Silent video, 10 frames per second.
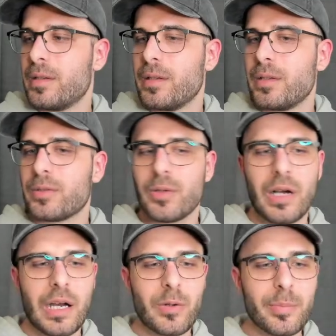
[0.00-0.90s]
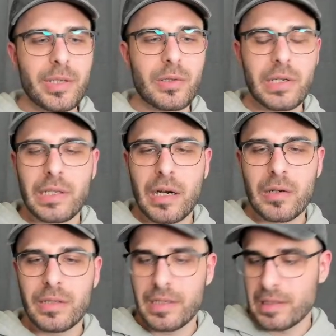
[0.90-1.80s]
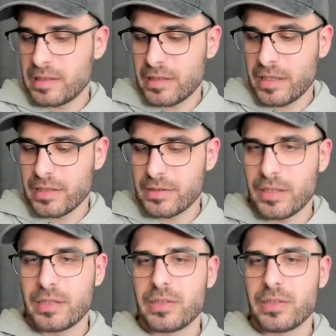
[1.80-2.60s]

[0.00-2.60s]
so I will be going now, and like I said,